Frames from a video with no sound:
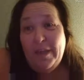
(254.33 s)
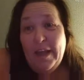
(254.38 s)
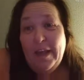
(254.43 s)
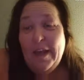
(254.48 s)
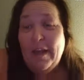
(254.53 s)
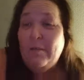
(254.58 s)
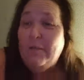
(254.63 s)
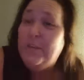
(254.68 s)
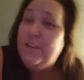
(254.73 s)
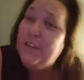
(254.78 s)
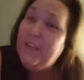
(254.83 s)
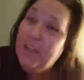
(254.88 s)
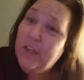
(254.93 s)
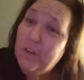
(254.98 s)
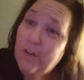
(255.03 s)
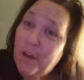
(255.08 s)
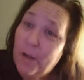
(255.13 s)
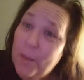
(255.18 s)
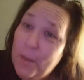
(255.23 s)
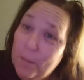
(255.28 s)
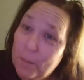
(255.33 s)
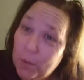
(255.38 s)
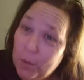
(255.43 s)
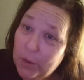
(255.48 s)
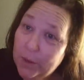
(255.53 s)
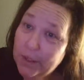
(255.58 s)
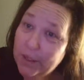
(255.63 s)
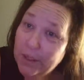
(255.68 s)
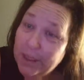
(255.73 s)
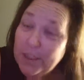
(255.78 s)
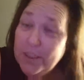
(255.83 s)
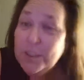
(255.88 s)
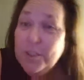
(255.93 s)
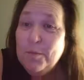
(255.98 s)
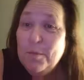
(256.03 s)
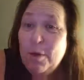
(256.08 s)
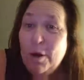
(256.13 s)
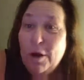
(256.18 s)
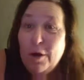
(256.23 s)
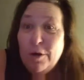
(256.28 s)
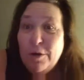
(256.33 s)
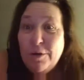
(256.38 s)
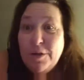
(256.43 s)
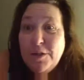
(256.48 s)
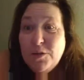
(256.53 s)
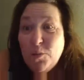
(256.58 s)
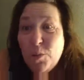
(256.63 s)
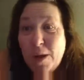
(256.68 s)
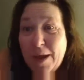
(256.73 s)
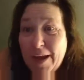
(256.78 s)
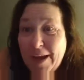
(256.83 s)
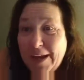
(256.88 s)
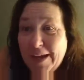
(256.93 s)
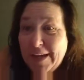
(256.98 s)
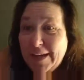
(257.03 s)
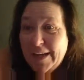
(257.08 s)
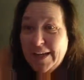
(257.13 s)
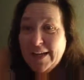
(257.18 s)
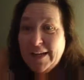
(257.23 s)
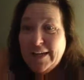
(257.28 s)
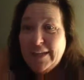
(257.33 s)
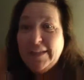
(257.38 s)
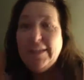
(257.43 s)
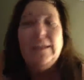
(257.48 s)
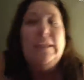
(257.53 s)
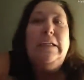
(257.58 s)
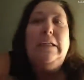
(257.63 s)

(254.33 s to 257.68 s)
And I will see you all in the morning, because tomorrow is weigh-in.